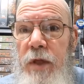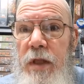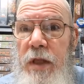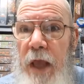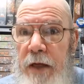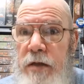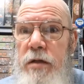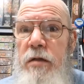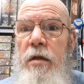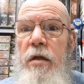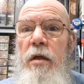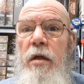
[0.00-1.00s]
Yet,
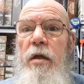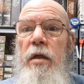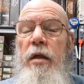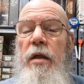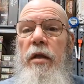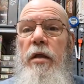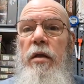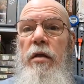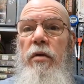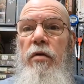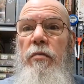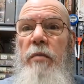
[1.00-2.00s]

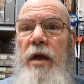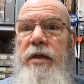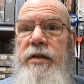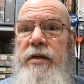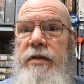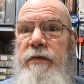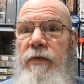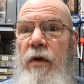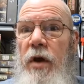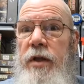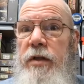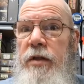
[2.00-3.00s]
you may
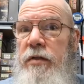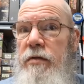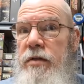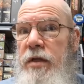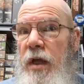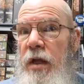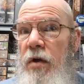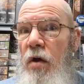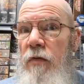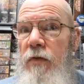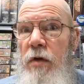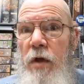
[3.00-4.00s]
find that, say, a
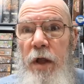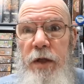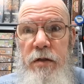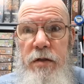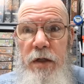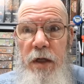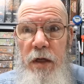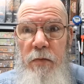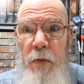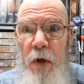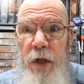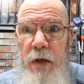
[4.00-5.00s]
novel like To Kill a
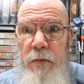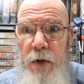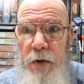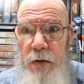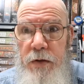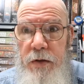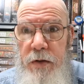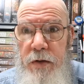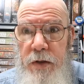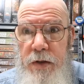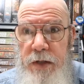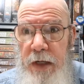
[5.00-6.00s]
Mockingbird
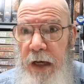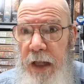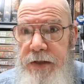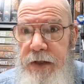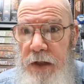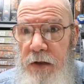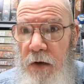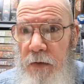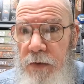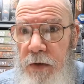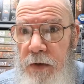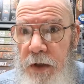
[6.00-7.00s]
is a classic
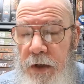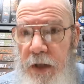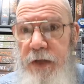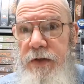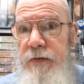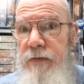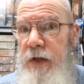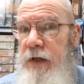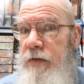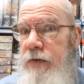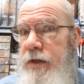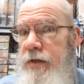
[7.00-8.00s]
novel. And that's
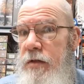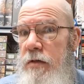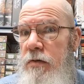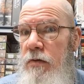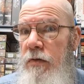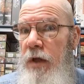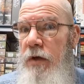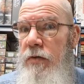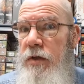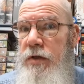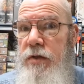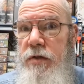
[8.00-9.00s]
fairly recent,
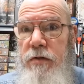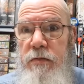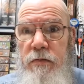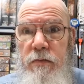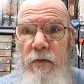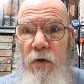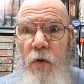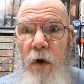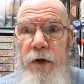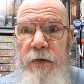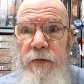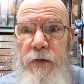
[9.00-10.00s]
although it's
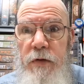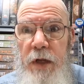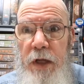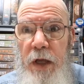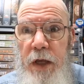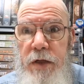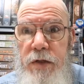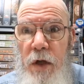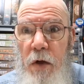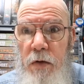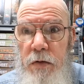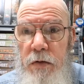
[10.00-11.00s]
quite a few decades
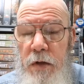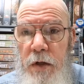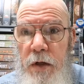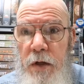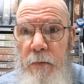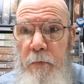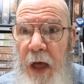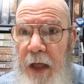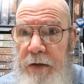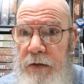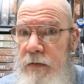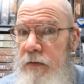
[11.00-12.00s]
old.
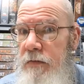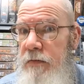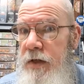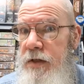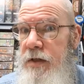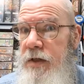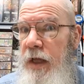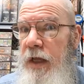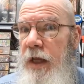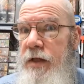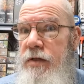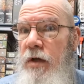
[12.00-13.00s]
But it's
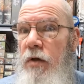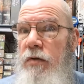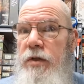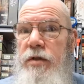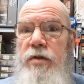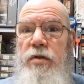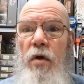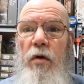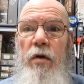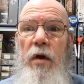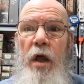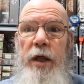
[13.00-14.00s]
decades old. It's
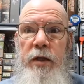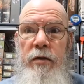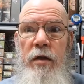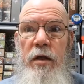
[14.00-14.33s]
not like